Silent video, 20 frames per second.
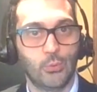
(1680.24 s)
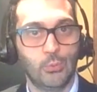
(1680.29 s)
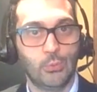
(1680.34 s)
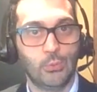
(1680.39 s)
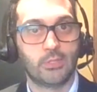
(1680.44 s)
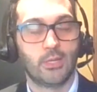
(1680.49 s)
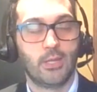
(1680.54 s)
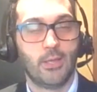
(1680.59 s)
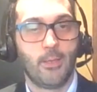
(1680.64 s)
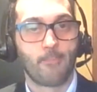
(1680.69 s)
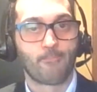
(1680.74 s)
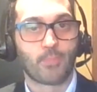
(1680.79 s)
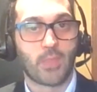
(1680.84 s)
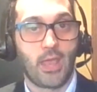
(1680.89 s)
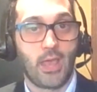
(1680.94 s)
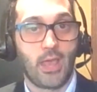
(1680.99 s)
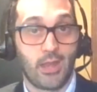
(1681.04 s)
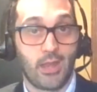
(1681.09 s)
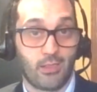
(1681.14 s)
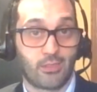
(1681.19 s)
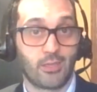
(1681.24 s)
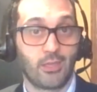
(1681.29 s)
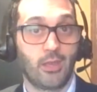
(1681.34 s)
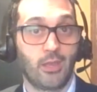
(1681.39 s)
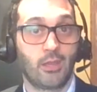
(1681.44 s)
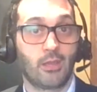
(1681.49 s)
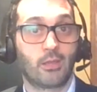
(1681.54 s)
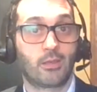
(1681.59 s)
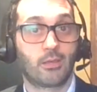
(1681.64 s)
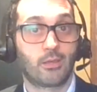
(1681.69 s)
that route. And
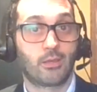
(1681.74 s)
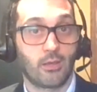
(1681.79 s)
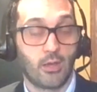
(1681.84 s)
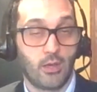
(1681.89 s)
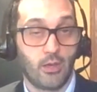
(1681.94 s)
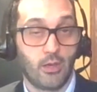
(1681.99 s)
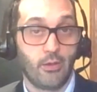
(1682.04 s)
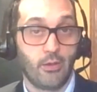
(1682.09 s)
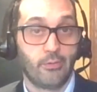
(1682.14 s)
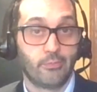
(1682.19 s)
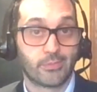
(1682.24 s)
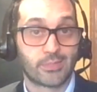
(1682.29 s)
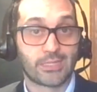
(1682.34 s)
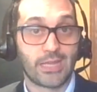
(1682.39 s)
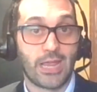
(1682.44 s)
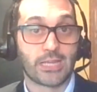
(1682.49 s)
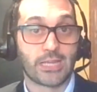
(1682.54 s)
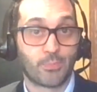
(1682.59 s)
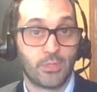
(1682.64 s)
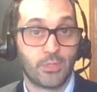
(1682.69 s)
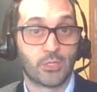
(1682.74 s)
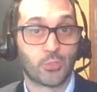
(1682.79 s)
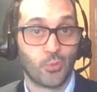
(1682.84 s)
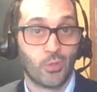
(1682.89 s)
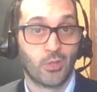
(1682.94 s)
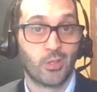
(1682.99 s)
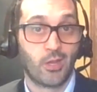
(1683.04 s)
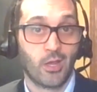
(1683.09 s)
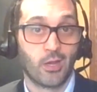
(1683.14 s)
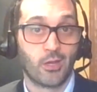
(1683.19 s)
I think
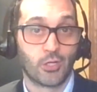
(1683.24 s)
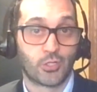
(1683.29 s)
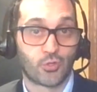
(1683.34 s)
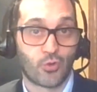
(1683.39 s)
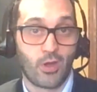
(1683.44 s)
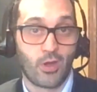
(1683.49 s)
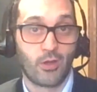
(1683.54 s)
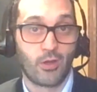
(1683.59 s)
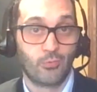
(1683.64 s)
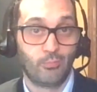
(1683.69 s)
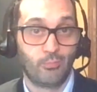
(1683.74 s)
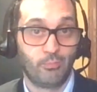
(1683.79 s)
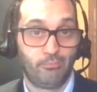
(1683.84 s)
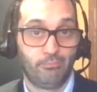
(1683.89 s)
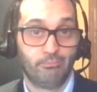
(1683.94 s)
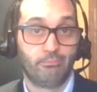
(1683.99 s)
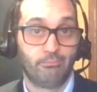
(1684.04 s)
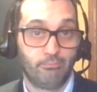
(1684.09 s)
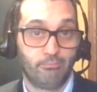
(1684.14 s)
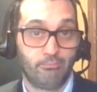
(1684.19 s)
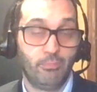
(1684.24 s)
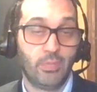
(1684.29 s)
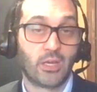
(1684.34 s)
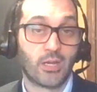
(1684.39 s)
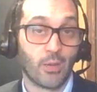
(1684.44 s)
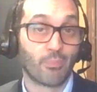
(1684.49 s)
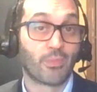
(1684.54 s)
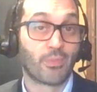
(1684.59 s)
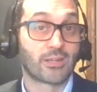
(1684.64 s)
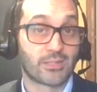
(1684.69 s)
SASB is really going to try to
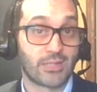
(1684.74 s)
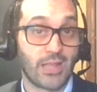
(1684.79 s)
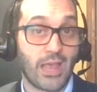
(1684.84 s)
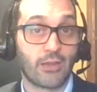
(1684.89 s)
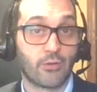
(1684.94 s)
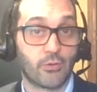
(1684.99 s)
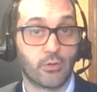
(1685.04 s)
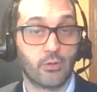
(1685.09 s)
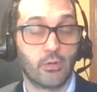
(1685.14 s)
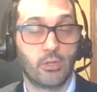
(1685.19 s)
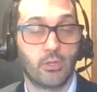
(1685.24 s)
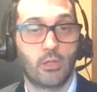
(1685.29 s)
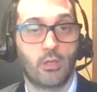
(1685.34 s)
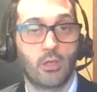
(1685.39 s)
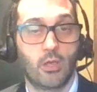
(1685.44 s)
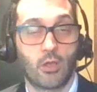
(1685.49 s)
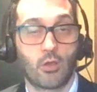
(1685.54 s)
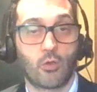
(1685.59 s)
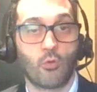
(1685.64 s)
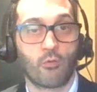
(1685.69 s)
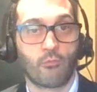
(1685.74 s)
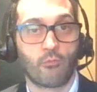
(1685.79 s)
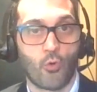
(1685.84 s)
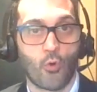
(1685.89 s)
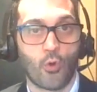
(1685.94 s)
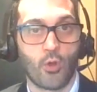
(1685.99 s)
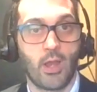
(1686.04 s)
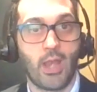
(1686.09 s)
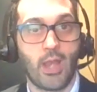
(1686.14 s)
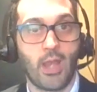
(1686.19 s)
become the standard
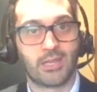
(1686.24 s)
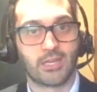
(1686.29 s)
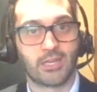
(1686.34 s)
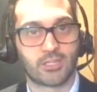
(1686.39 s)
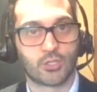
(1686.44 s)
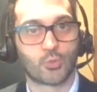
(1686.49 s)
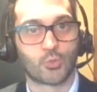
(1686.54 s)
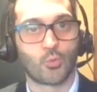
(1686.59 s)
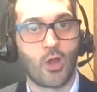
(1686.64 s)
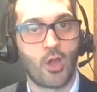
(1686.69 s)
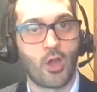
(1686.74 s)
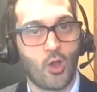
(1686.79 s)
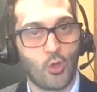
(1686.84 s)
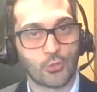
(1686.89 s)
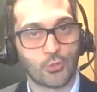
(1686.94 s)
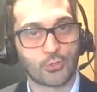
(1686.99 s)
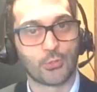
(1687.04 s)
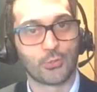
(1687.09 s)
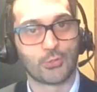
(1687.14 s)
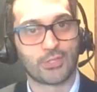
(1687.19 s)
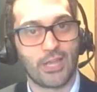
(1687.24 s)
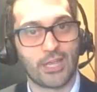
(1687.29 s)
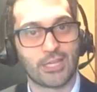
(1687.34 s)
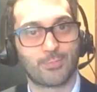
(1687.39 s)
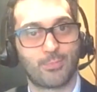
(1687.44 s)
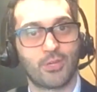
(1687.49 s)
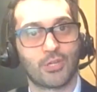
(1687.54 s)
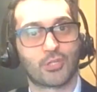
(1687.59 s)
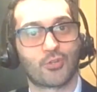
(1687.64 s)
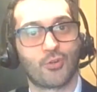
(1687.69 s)
going forward. And this is why also
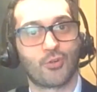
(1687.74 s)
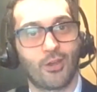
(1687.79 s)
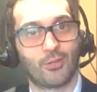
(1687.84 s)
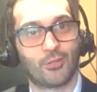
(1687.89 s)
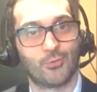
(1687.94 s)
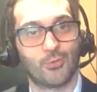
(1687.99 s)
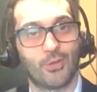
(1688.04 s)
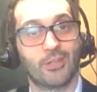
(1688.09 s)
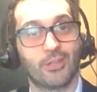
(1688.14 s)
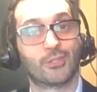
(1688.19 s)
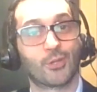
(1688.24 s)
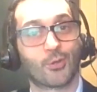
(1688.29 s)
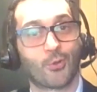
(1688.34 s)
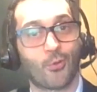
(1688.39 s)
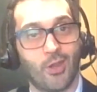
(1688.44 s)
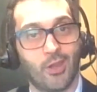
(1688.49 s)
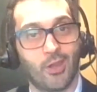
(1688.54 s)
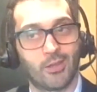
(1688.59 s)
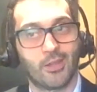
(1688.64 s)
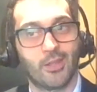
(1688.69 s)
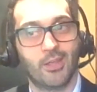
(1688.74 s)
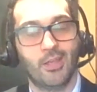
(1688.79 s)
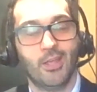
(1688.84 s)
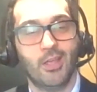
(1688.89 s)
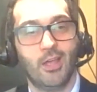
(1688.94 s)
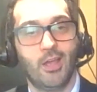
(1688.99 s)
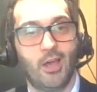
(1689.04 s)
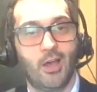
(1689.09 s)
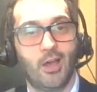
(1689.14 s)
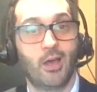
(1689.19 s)
SASB is trying to integrate
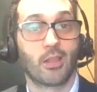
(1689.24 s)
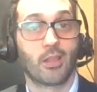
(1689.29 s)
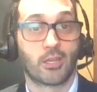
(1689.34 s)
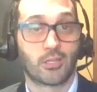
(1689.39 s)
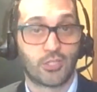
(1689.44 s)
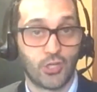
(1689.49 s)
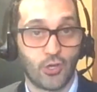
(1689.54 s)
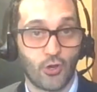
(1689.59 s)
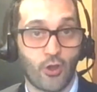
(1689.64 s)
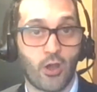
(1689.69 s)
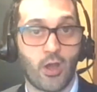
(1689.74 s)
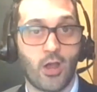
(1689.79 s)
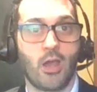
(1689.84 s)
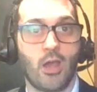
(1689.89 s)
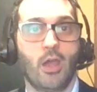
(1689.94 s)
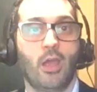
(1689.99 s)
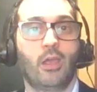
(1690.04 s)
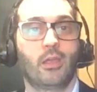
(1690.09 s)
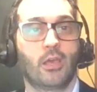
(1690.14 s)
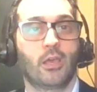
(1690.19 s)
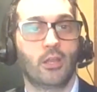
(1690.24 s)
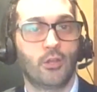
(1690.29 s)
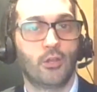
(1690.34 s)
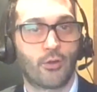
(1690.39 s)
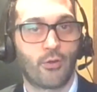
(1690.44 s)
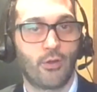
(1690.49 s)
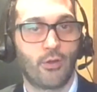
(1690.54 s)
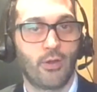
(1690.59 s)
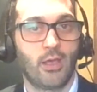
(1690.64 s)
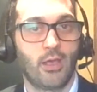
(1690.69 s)
like GRI
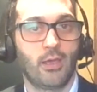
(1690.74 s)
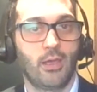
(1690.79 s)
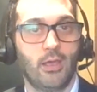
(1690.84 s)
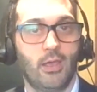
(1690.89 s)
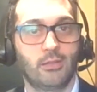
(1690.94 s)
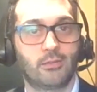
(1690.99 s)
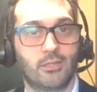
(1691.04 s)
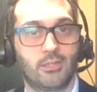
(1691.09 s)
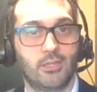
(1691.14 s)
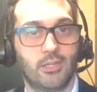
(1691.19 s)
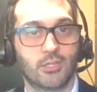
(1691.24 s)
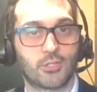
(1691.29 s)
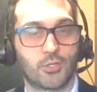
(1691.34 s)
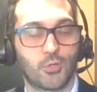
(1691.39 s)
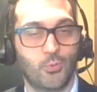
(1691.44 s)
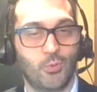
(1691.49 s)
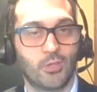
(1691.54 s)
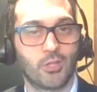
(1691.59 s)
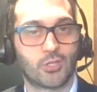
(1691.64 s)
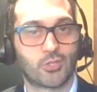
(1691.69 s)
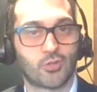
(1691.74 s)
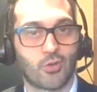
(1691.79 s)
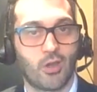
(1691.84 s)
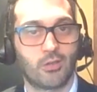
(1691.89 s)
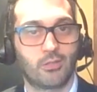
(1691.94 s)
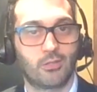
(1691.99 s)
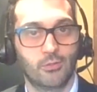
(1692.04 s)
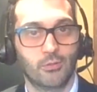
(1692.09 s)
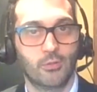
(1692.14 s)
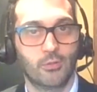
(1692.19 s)
and other entities to really
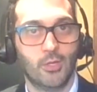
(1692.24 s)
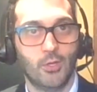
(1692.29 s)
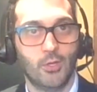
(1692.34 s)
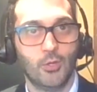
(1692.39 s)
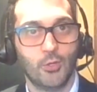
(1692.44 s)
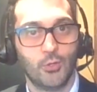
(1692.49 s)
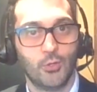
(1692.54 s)
try to